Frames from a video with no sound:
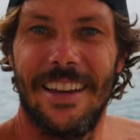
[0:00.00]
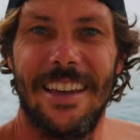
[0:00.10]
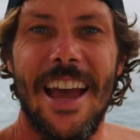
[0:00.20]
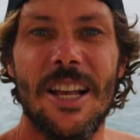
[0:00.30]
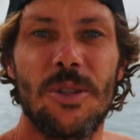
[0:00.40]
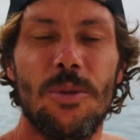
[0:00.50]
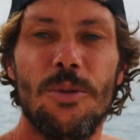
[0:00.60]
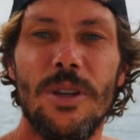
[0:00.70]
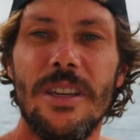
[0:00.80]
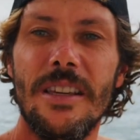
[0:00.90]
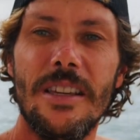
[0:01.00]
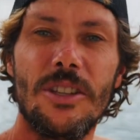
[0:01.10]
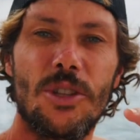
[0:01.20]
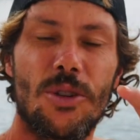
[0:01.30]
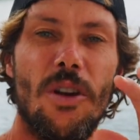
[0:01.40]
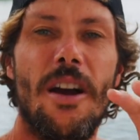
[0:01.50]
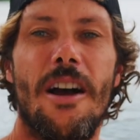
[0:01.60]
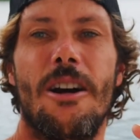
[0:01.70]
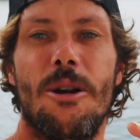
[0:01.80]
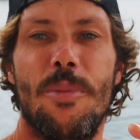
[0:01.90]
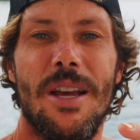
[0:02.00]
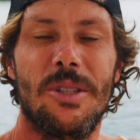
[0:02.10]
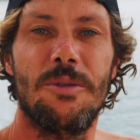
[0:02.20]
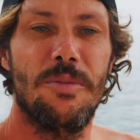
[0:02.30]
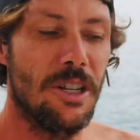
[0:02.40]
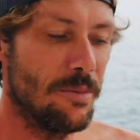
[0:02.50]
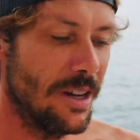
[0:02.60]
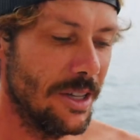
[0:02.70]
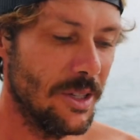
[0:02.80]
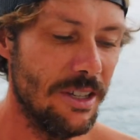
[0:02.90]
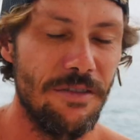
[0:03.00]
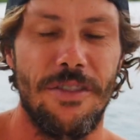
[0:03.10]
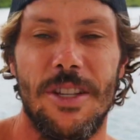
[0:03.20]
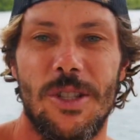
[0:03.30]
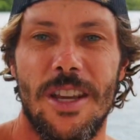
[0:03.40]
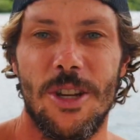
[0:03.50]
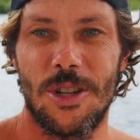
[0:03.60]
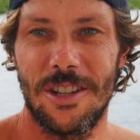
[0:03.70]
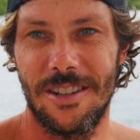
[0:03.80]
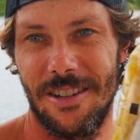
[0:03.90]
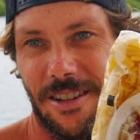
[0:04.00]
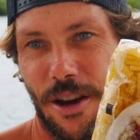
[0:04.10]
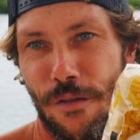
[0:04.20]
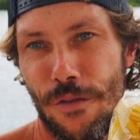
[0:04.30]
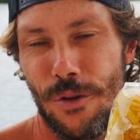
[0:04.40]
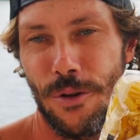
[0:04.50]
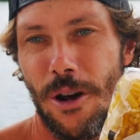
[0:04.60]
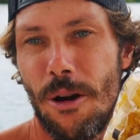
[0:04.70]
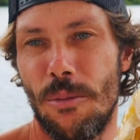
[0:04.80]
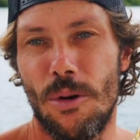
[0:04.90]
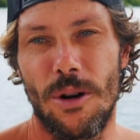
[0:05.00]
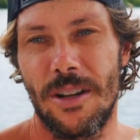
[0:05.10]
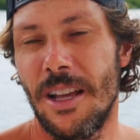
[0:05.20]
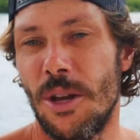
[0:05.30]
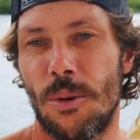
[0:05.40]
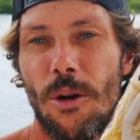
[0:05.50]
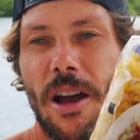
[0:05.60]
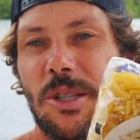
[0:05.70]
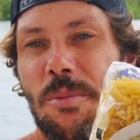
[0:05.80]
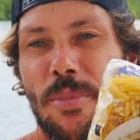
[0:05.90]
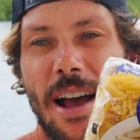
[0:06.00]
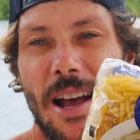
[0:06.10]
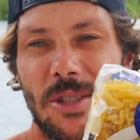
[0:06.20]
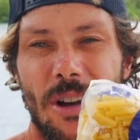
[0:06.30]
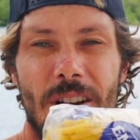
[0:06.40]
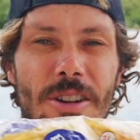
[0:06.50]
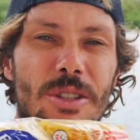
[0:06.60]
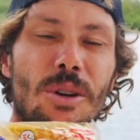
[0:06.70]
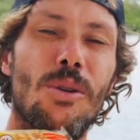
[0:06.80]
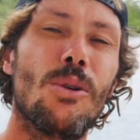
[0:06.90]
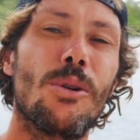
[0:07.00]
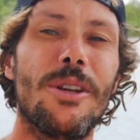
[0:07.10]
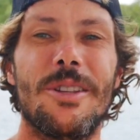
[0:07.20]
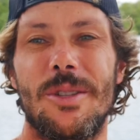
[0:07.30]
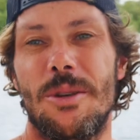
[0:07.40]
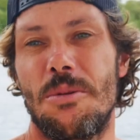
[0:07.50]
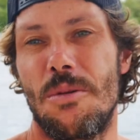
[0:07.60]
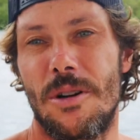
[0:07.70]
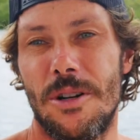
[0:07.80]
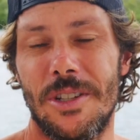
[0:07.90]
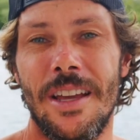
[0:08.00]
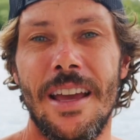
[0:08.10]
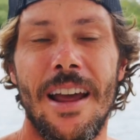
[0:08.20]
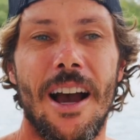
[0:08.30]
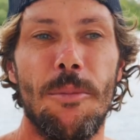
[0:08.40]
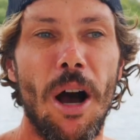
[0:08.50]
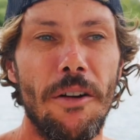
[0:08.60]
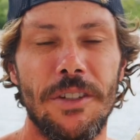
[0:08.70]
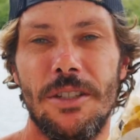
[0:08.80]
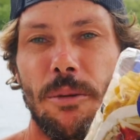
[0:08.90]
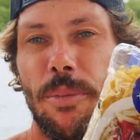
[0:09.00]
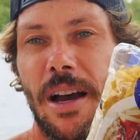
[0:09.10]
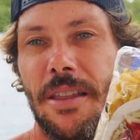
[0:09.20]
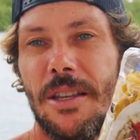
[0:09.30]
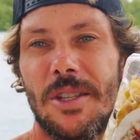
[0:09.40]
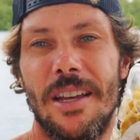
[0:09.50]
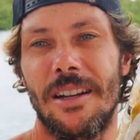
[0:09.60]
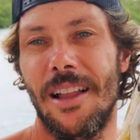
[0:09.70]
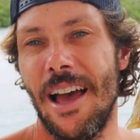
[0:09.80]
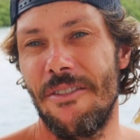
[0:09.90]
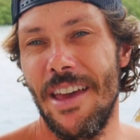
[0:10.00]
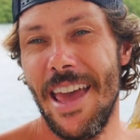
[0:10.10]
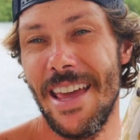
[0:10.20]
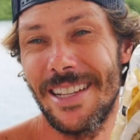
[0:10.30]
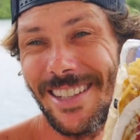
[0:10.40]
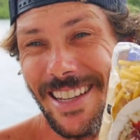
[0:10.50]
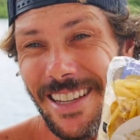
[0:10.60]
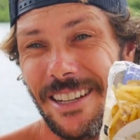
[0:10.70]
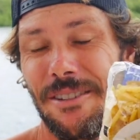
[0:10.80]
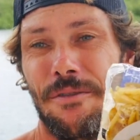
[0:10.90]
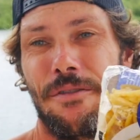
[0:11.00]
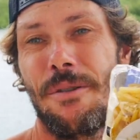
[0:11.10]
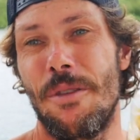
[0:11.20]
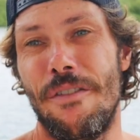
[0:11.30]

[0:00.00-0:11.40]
Yeah, so we try our best to minimize infestation of food on board. Rice and pasta are notoriously the worst. Um, often you'll buy this and it'll have eggs in it from the